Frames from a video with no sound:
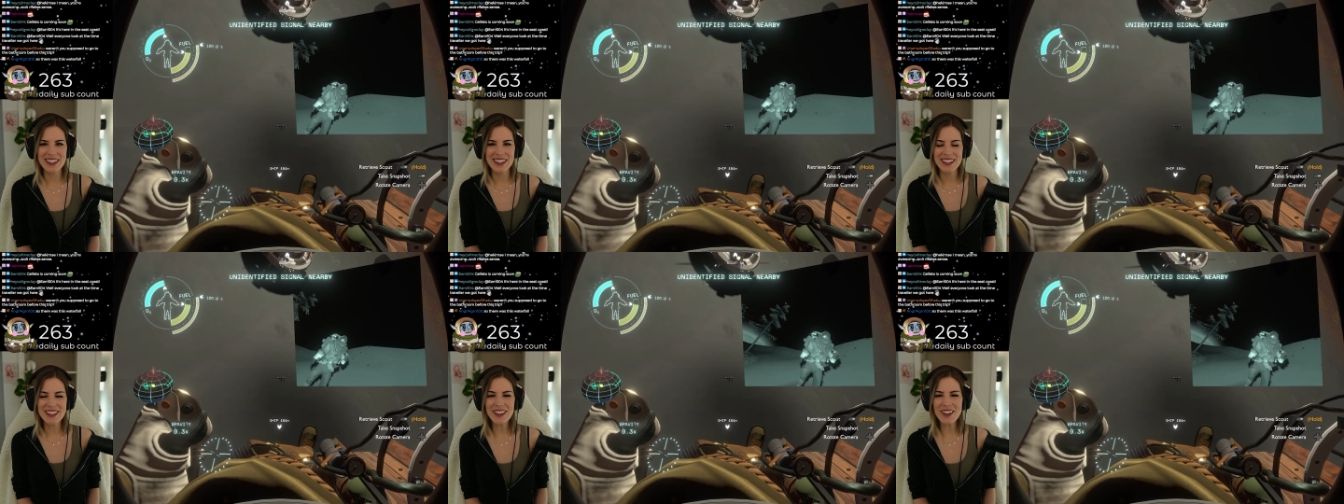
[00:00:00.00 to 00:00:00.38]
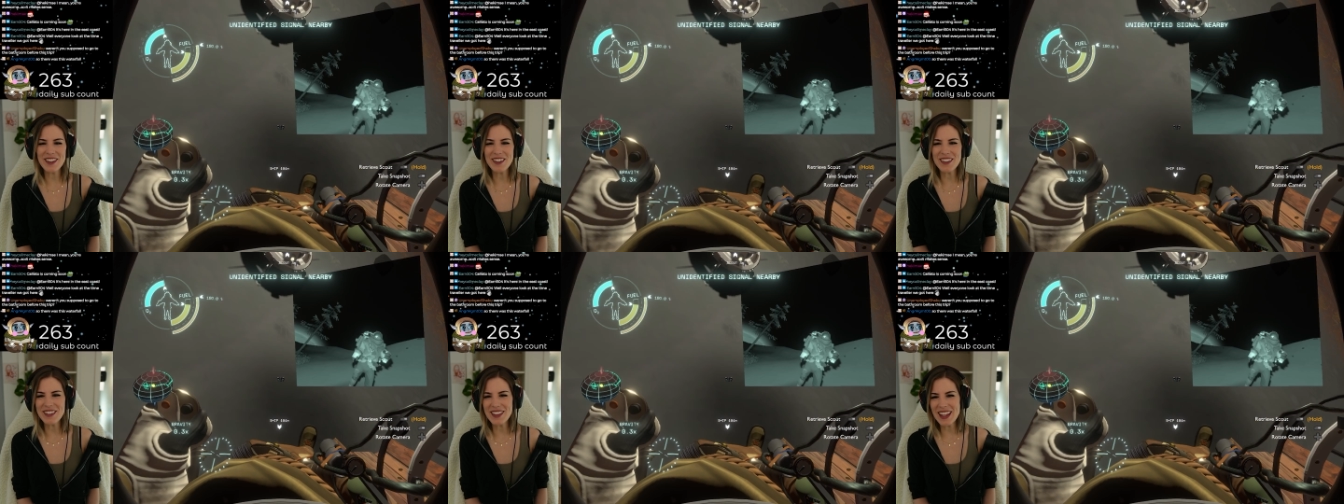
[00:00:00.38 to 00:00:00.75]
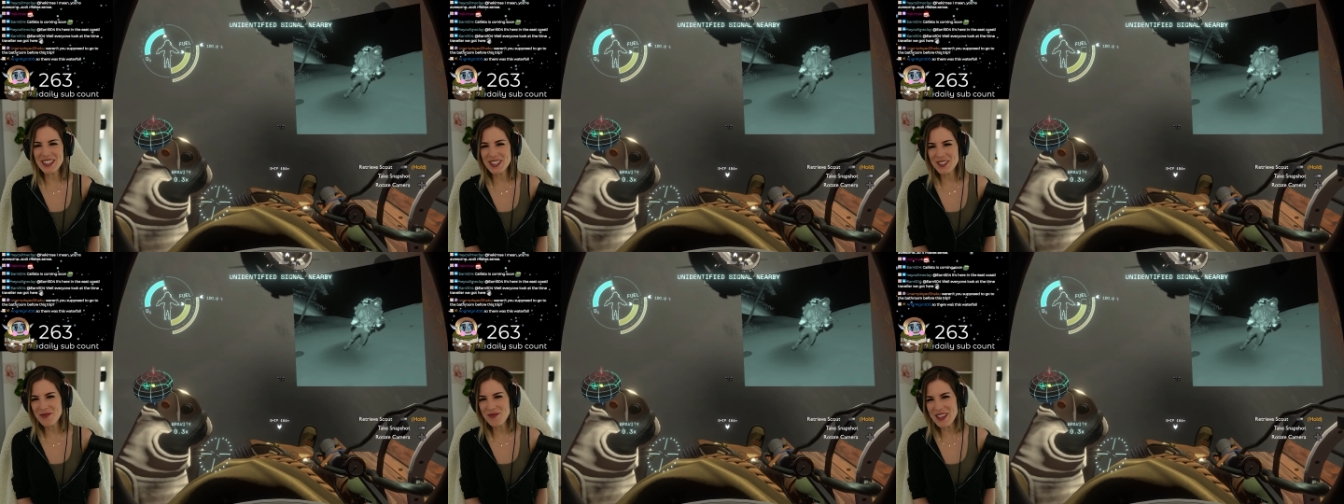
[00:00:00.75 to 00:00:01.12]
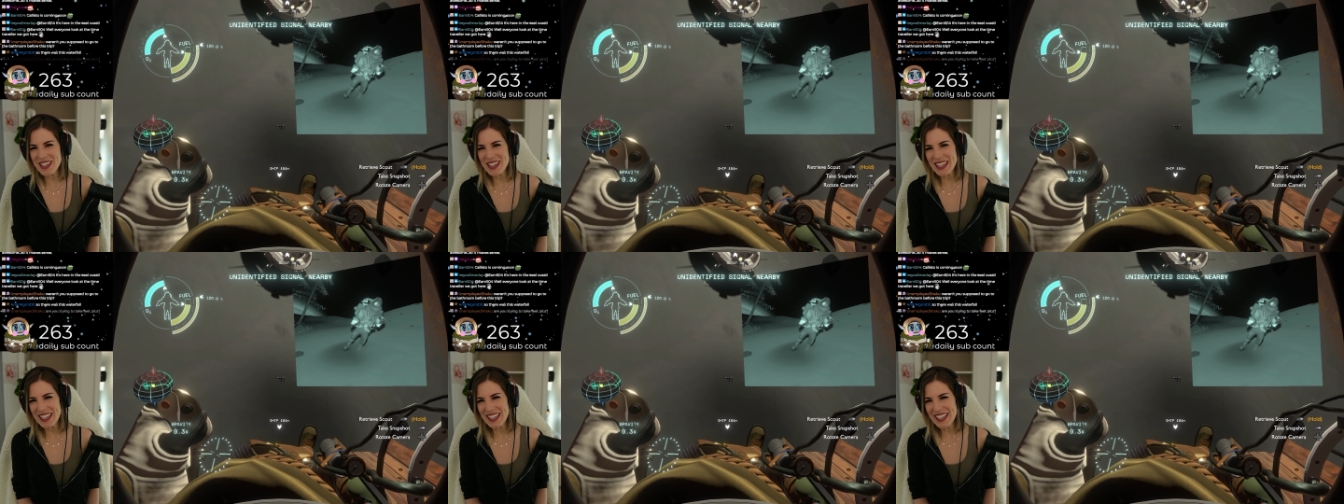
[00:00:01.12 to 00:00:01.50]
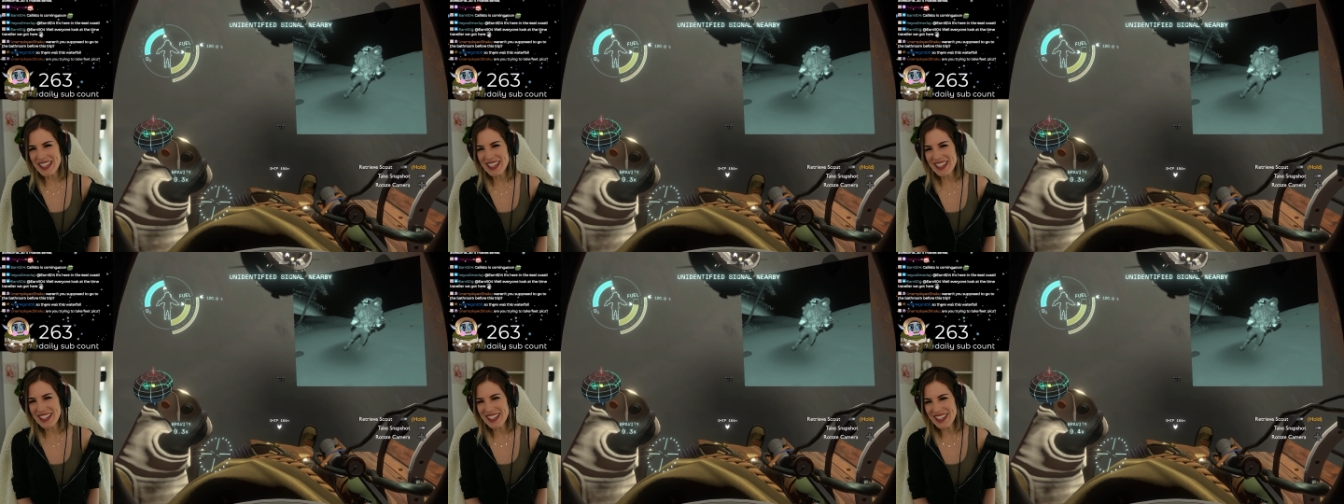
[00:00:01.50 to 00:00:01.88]
Yo,
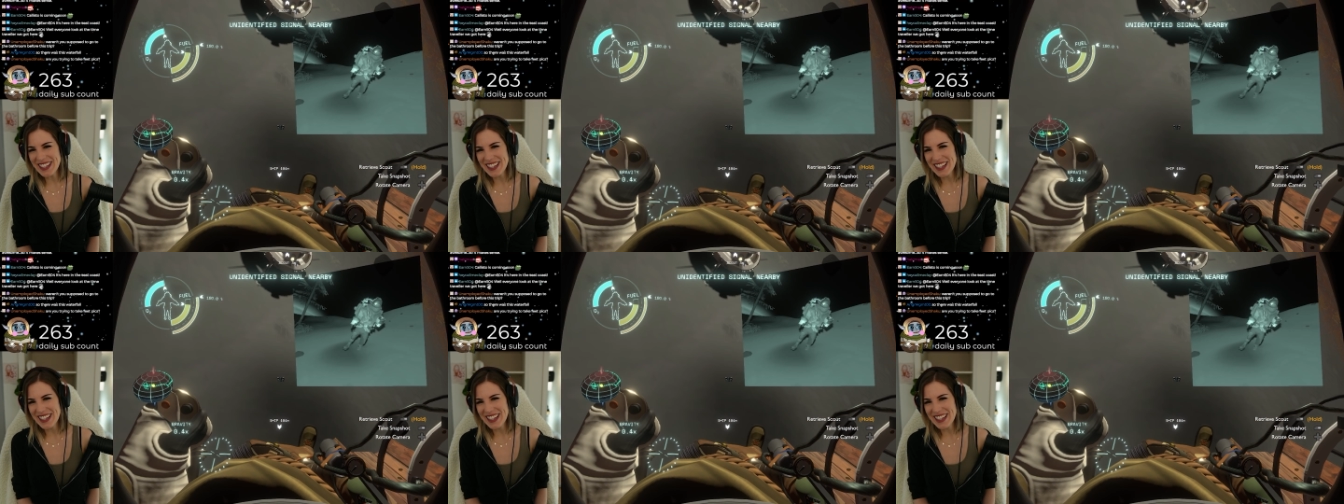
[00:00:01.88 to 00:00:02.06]
that's me!